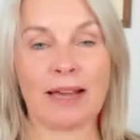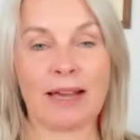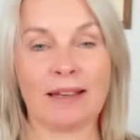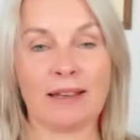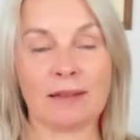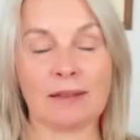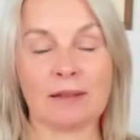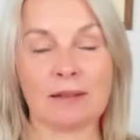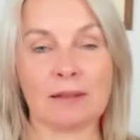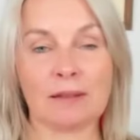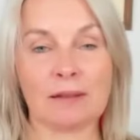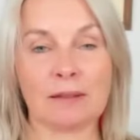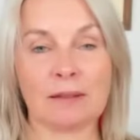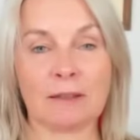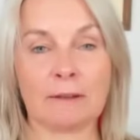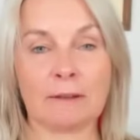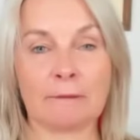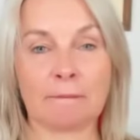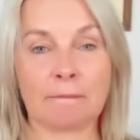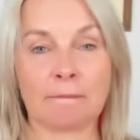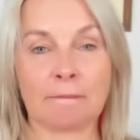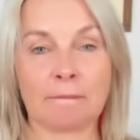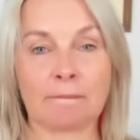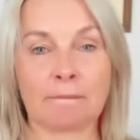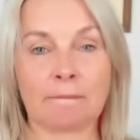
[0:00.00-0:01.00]
ways.
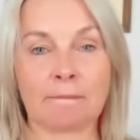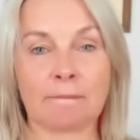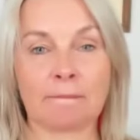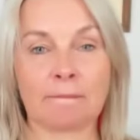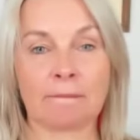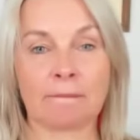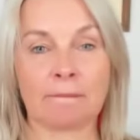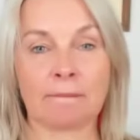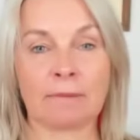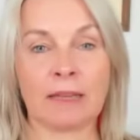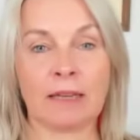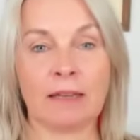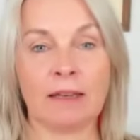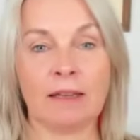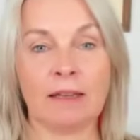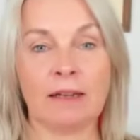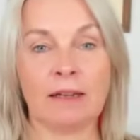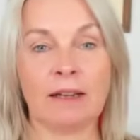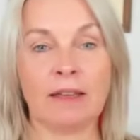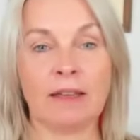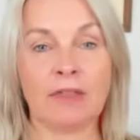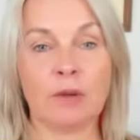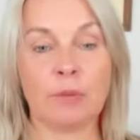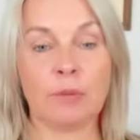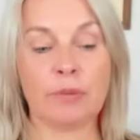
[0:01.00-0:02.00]

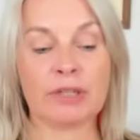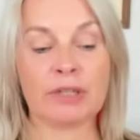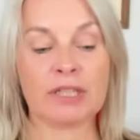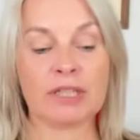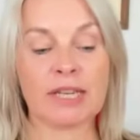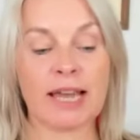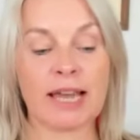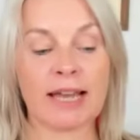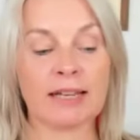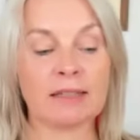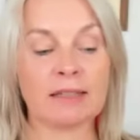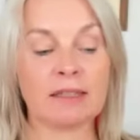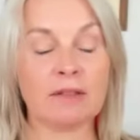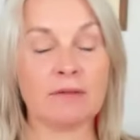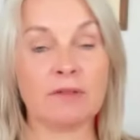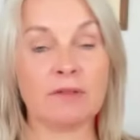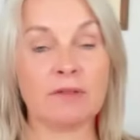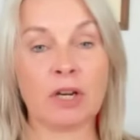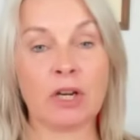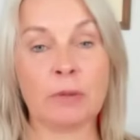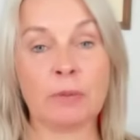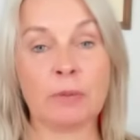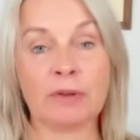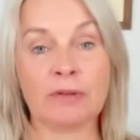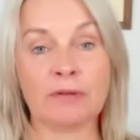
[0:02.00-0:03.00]
Let the protective
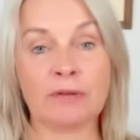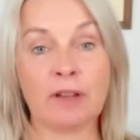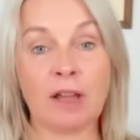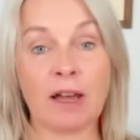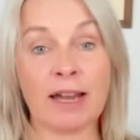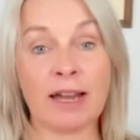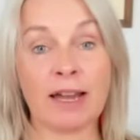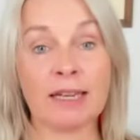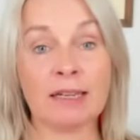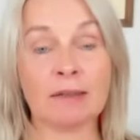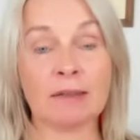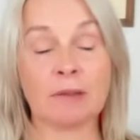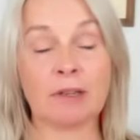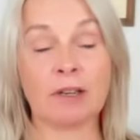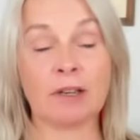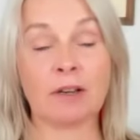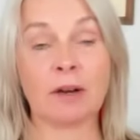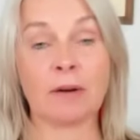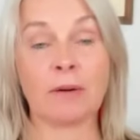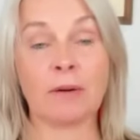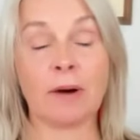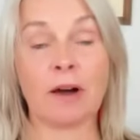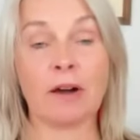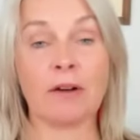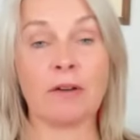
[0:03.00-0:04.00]
dome of light
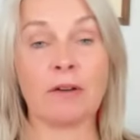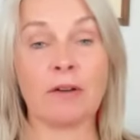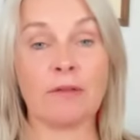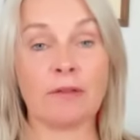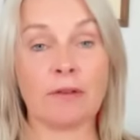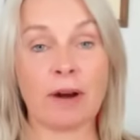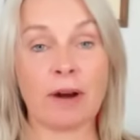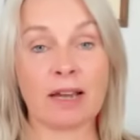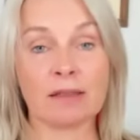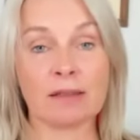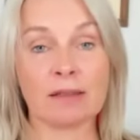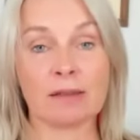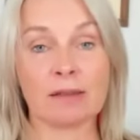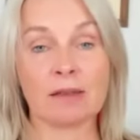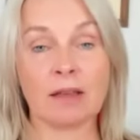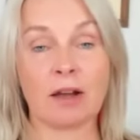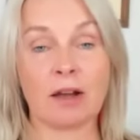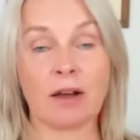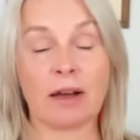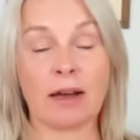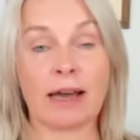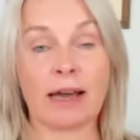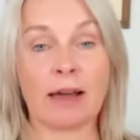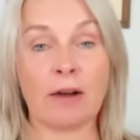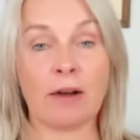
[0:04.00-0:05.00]
go over us,
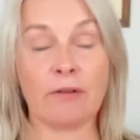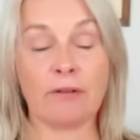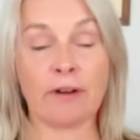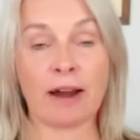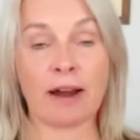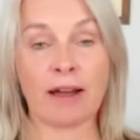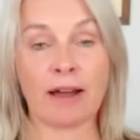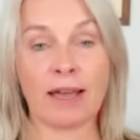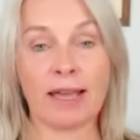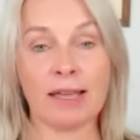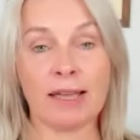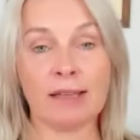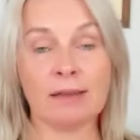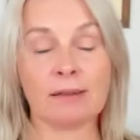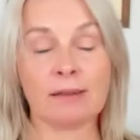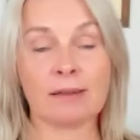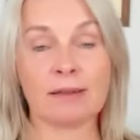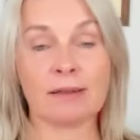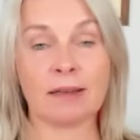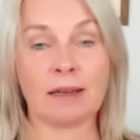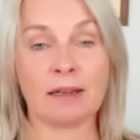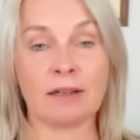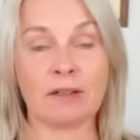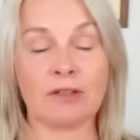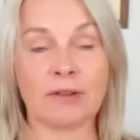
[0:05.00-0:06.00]
over our
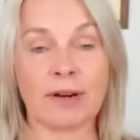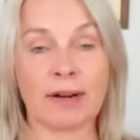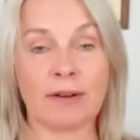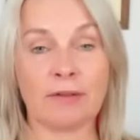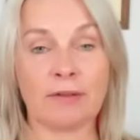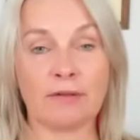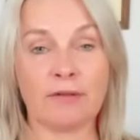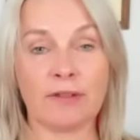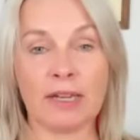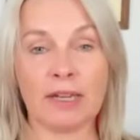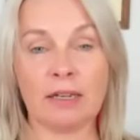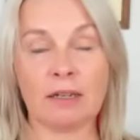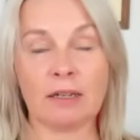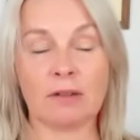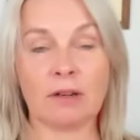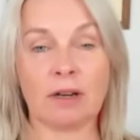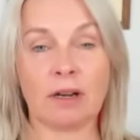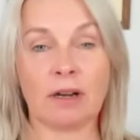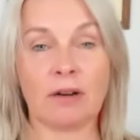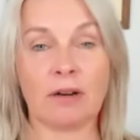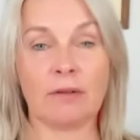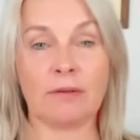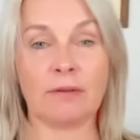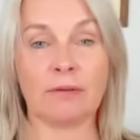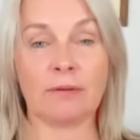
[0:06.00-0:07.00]
heads, under our feet,
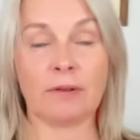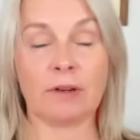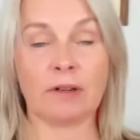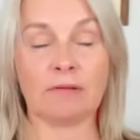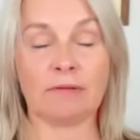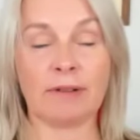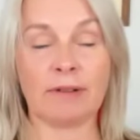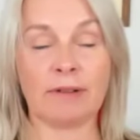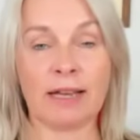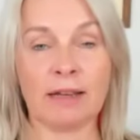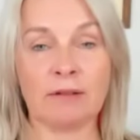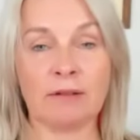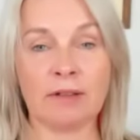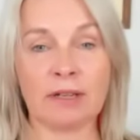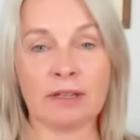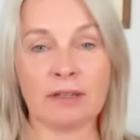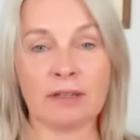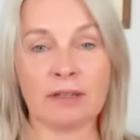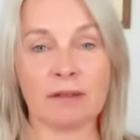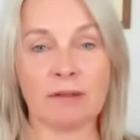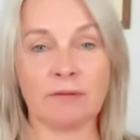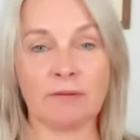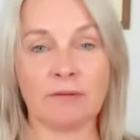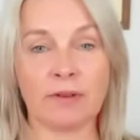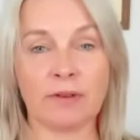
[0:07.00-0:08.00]
over, around
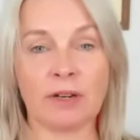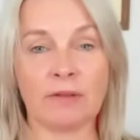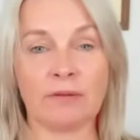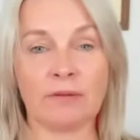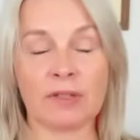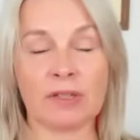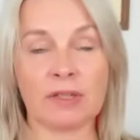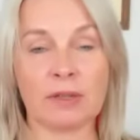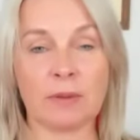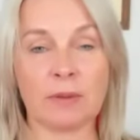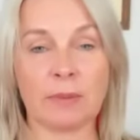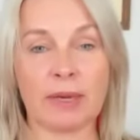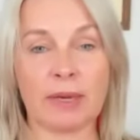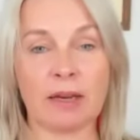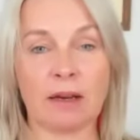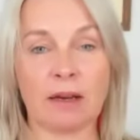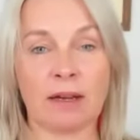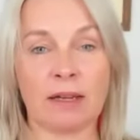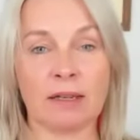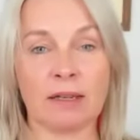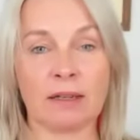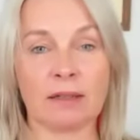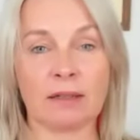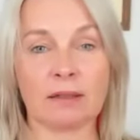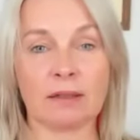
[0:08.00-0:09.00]
us, in front of us, and
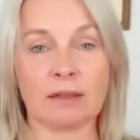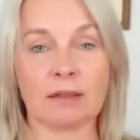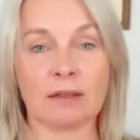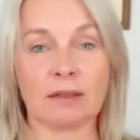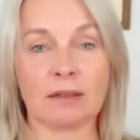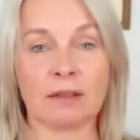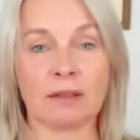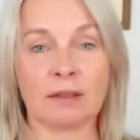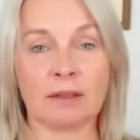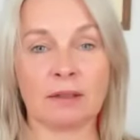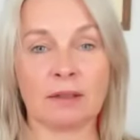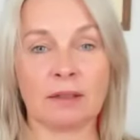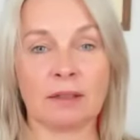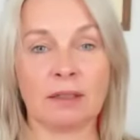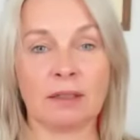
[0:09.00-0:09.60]
behind us.